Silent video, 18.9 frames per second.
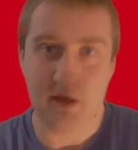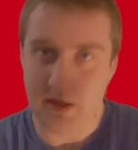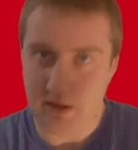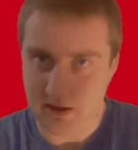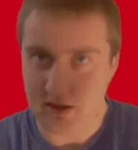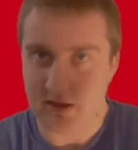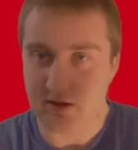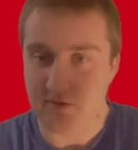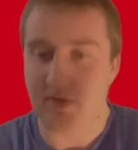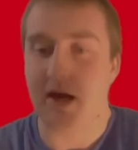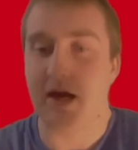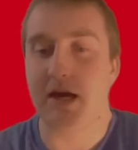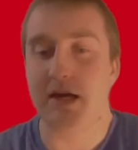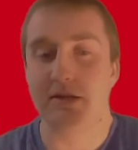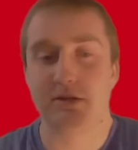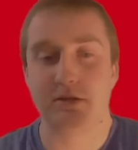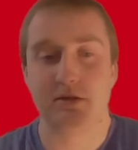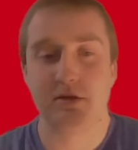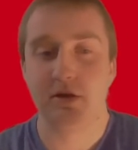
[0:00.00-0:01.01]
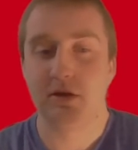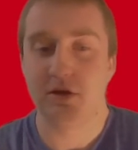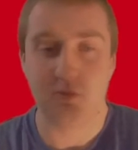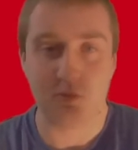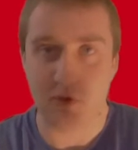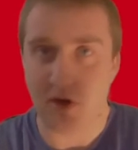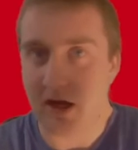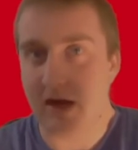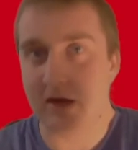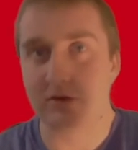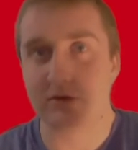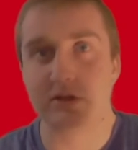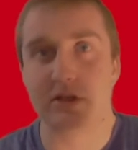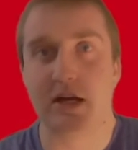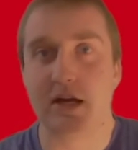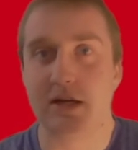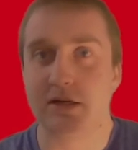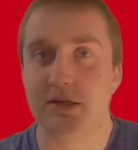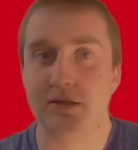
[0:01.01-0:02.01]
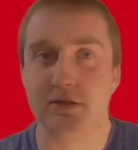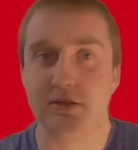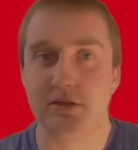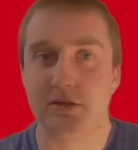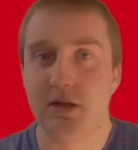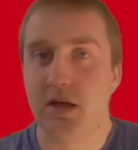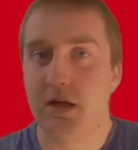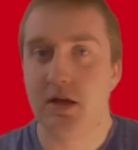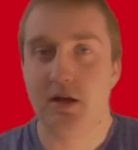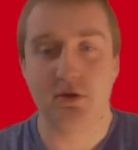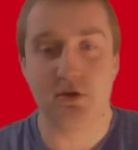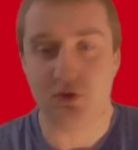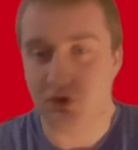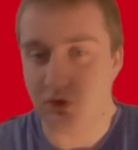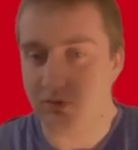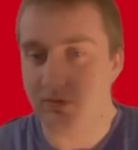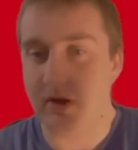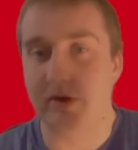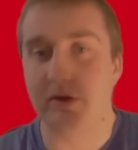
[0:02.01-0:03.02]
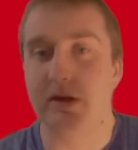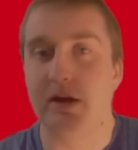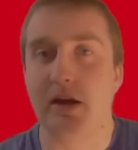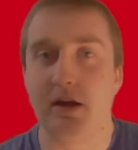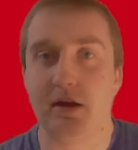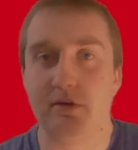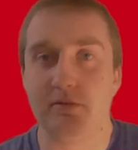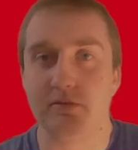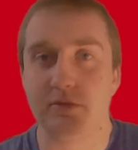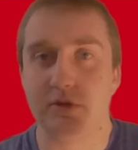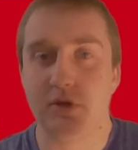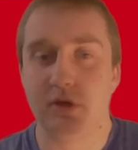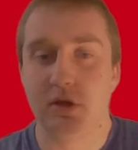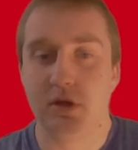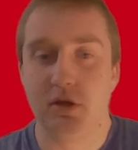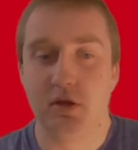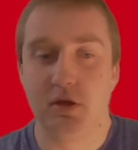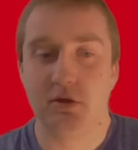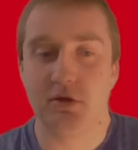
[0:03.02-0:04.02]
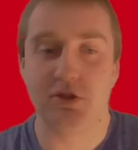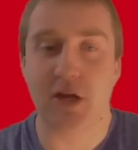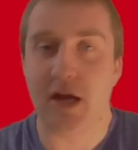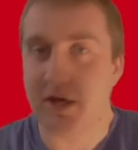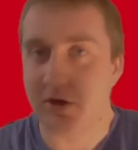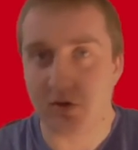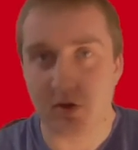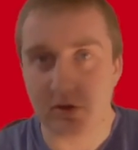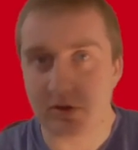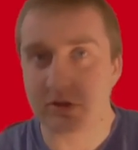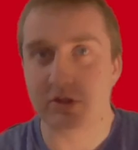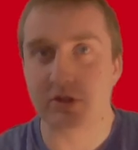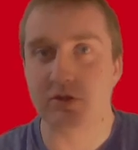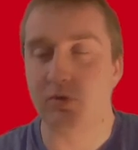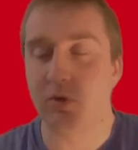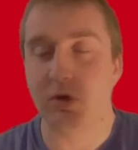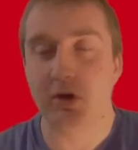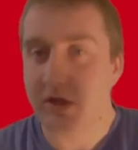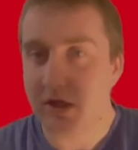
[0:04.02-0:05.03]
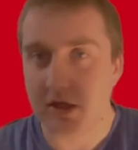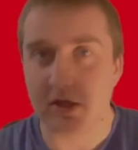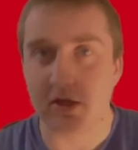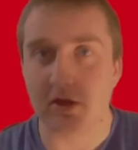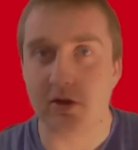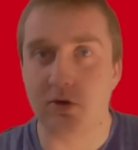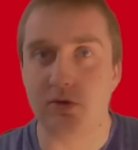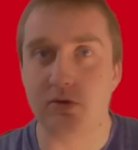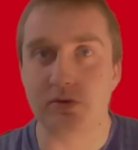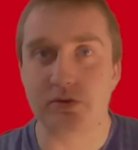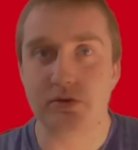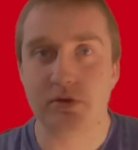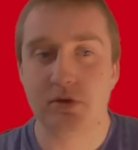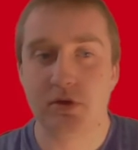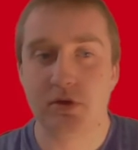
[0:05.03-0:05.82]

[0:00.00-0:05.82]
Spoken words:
in the past, the Bukayo Sakas, the Jude Bellinghams, the Jack Grealishes weren't getting you goals.